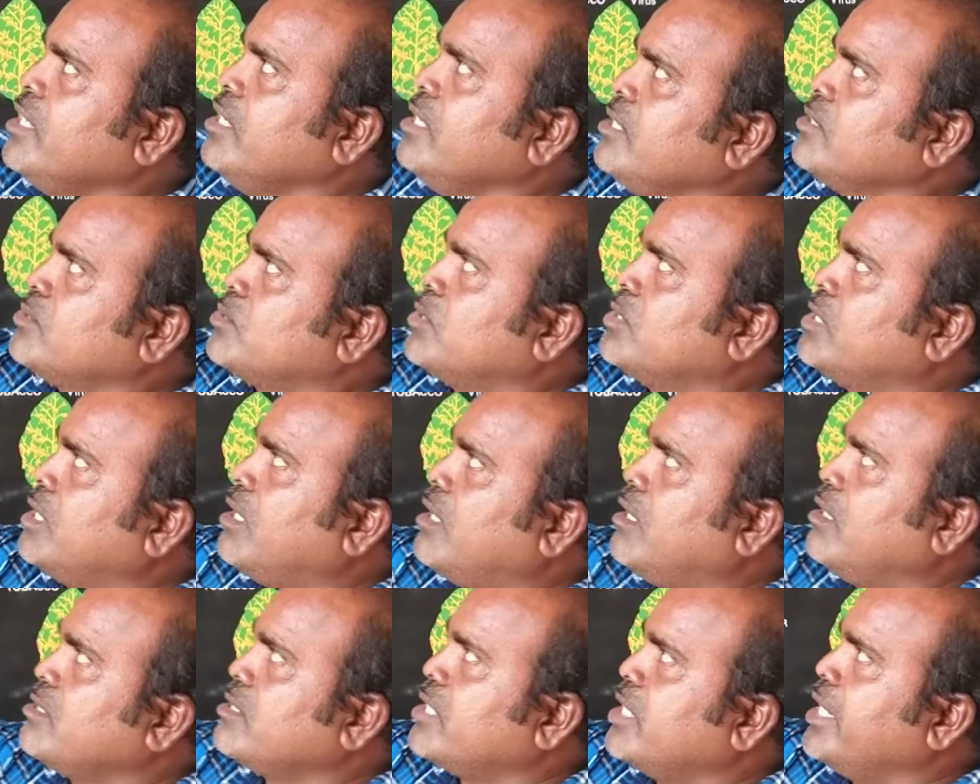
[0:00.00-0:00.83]
So the
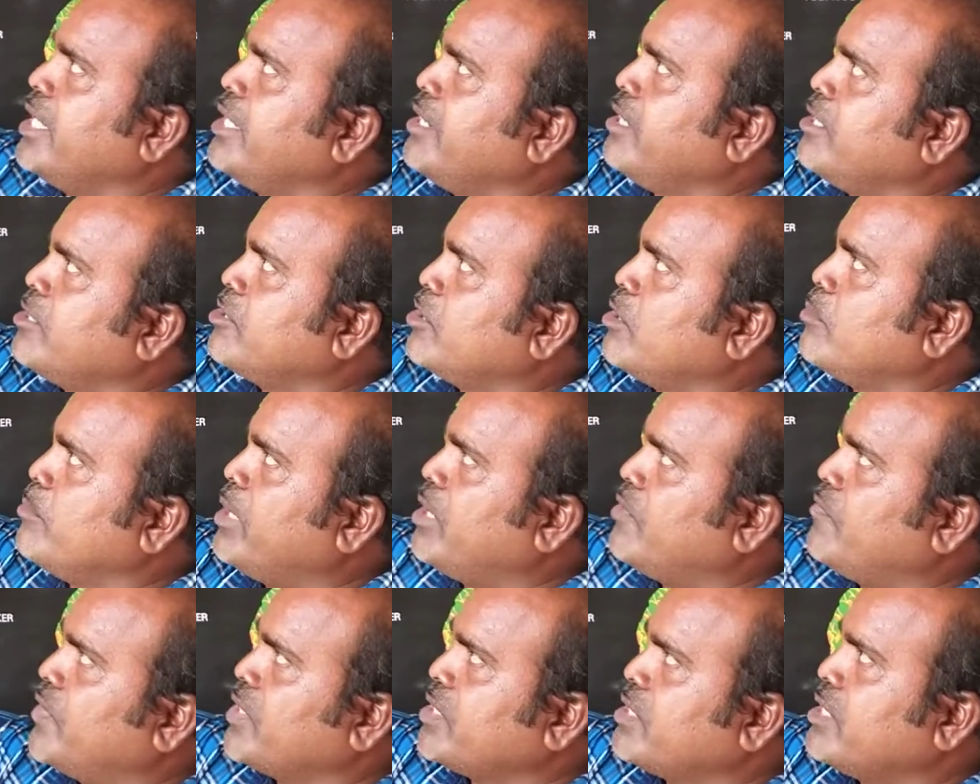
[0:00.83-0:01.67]
alternative will be
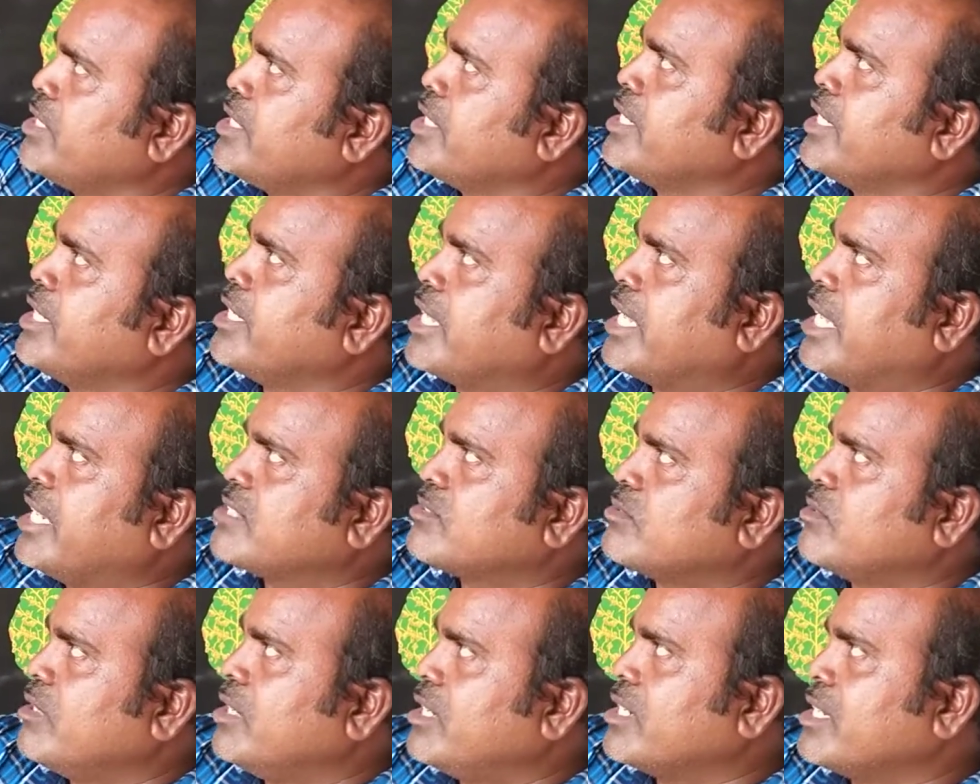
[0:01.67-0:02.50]
affected in a
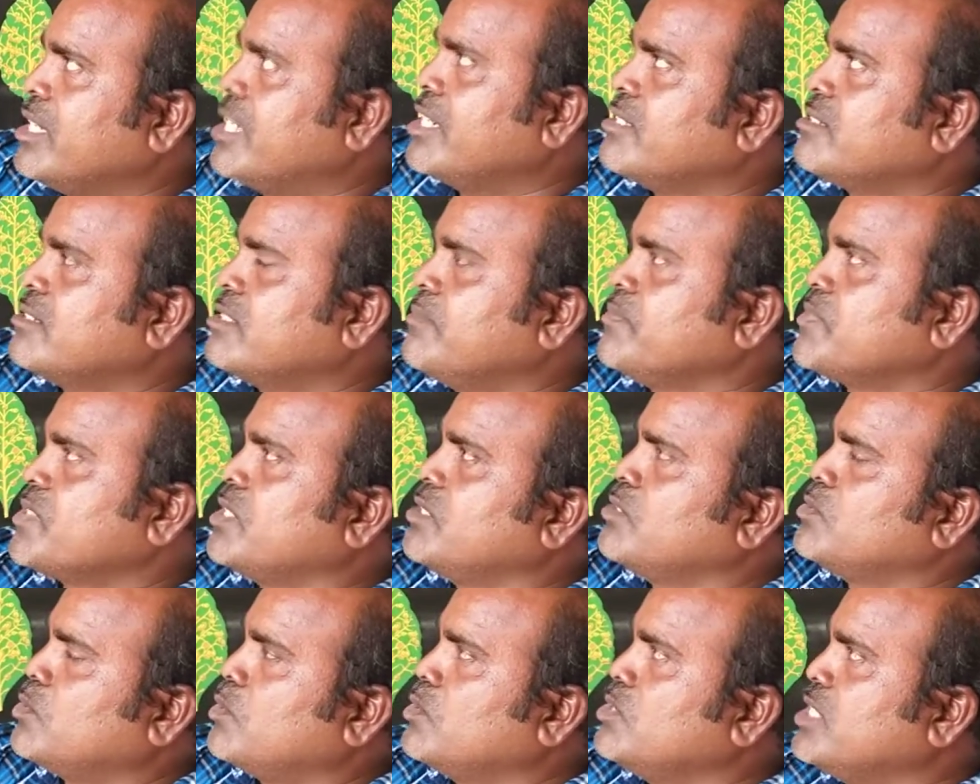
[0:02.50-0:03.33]
casual organisms.
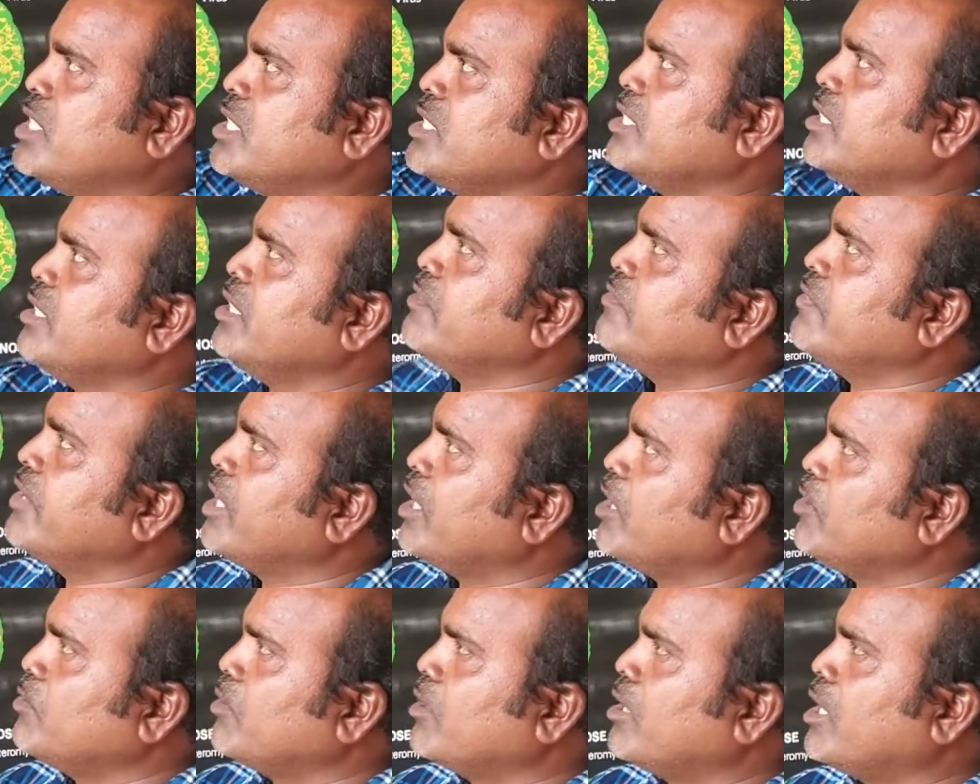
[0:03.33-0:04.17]
So generally we
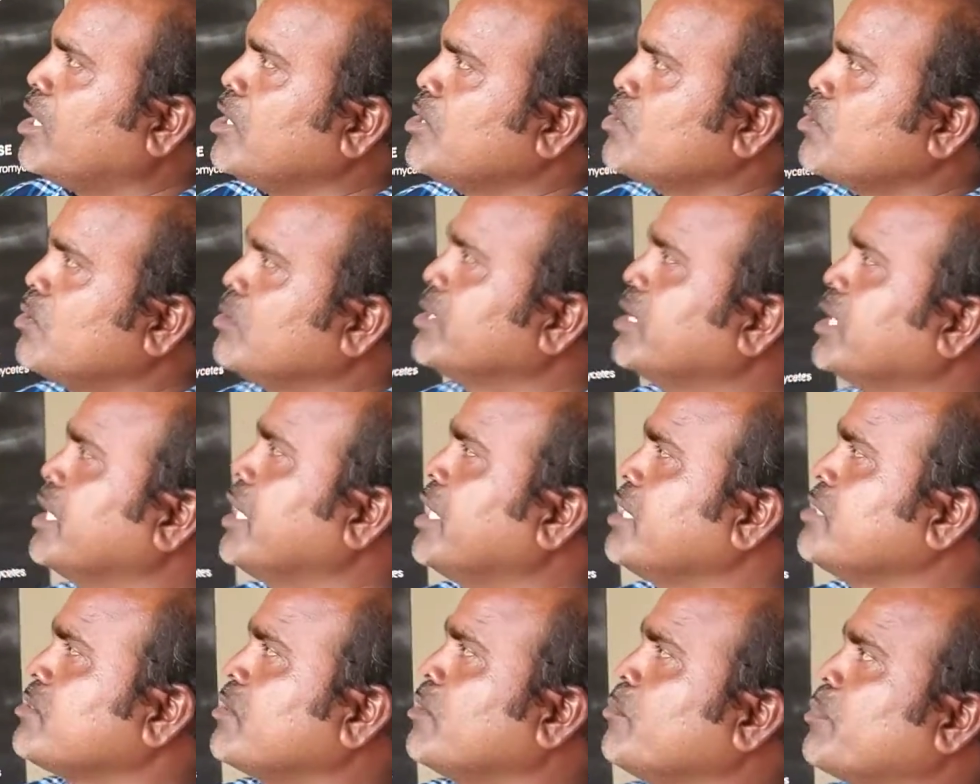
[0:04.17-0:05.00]
have to control the
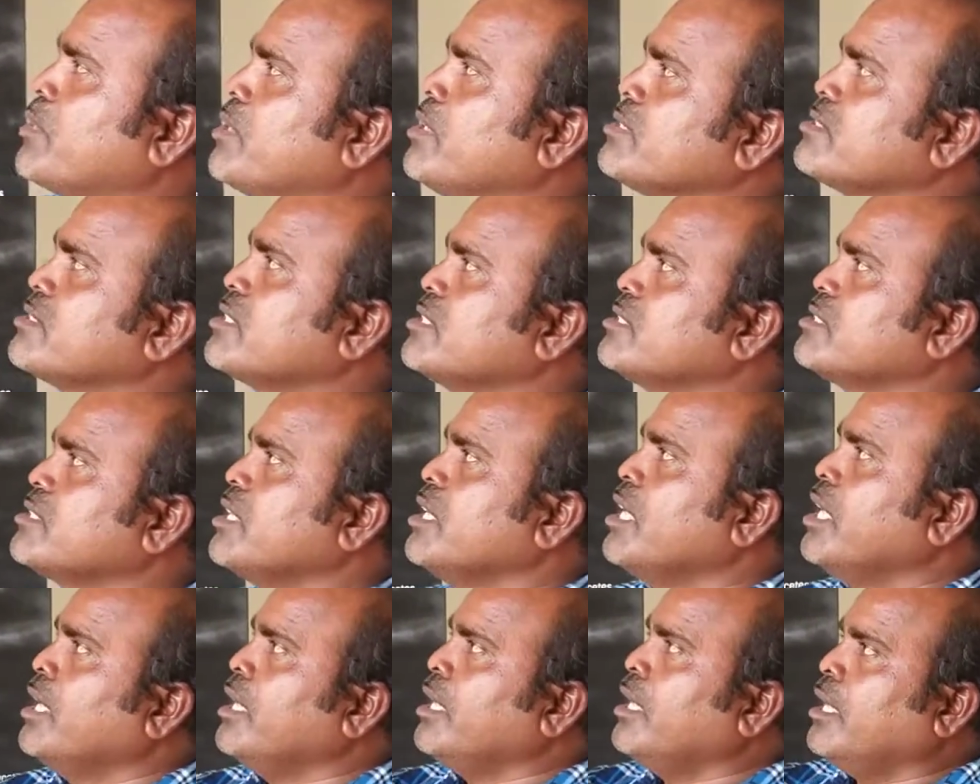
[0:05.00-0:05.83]
natural process
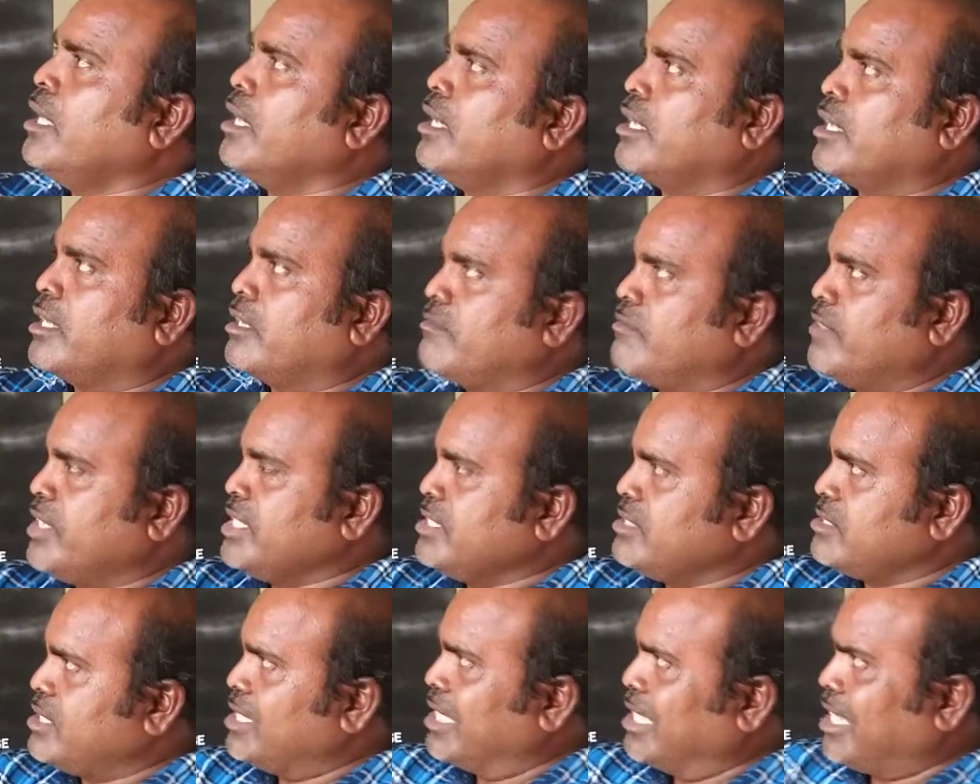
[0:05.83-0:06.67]

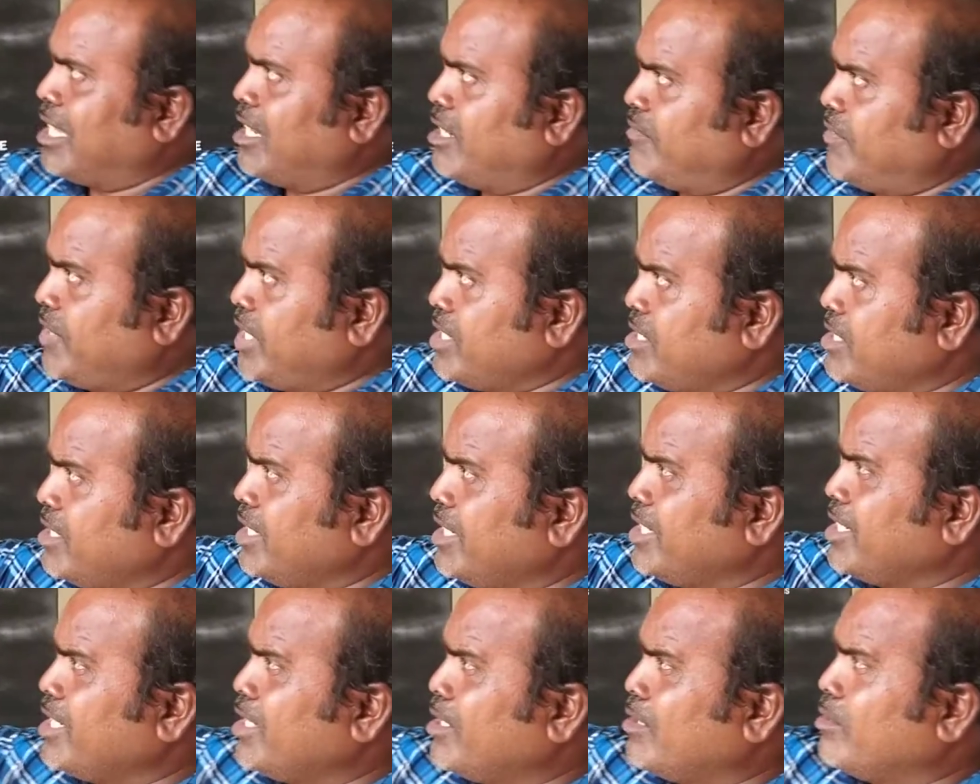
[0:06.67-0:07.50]
when the affected
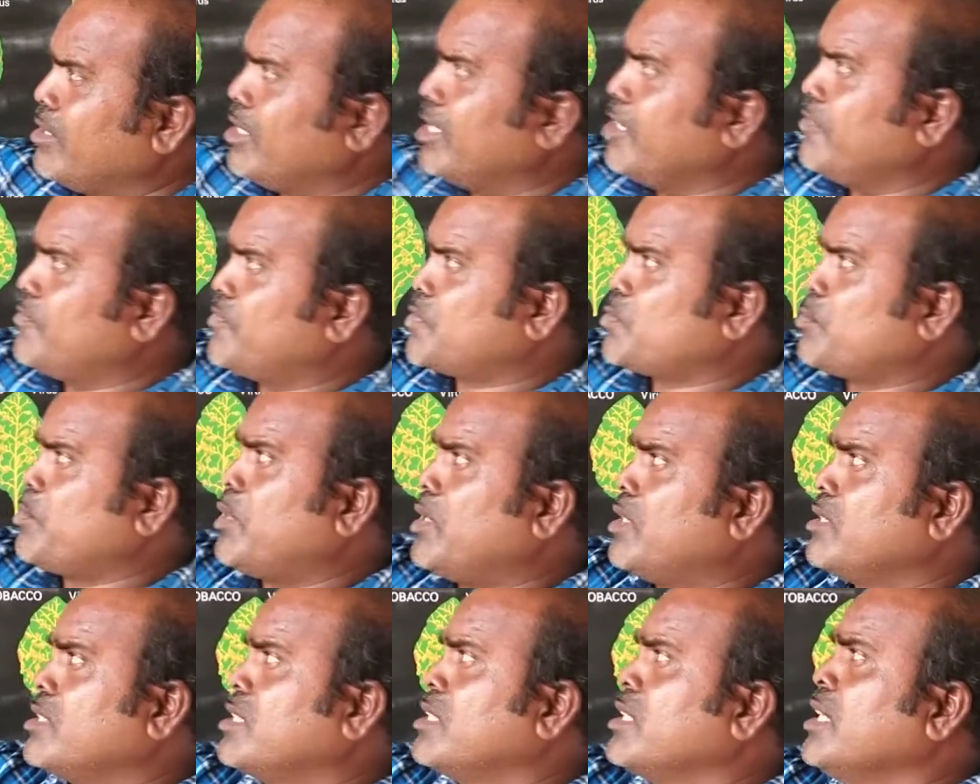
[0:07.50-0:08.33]
in your leaf
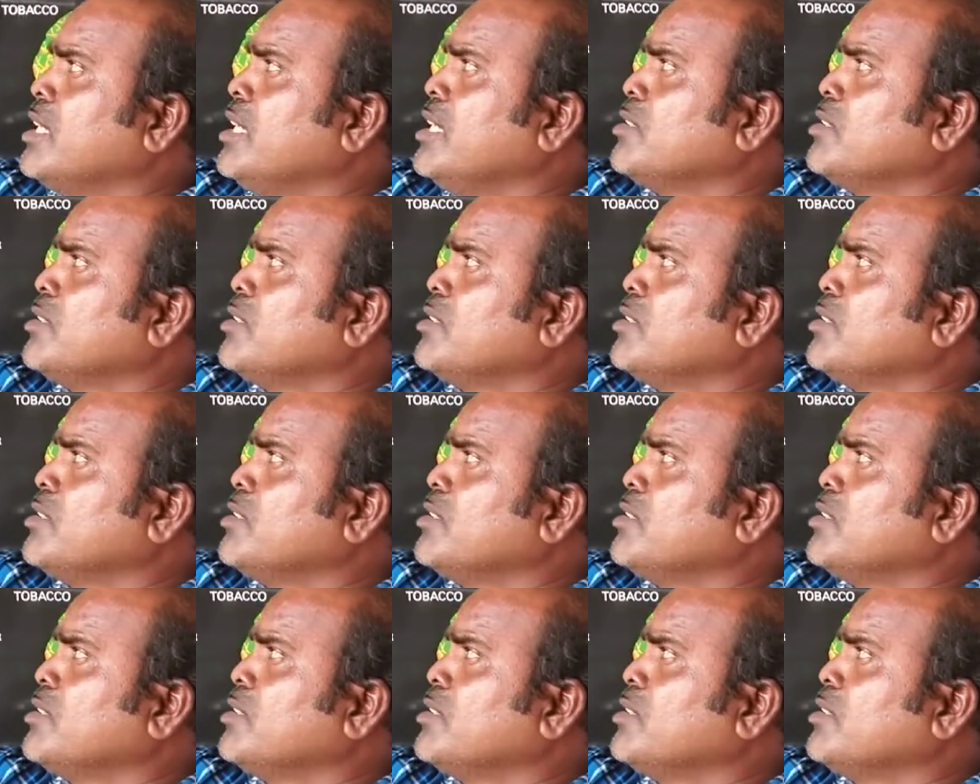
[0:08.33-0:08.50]
spot.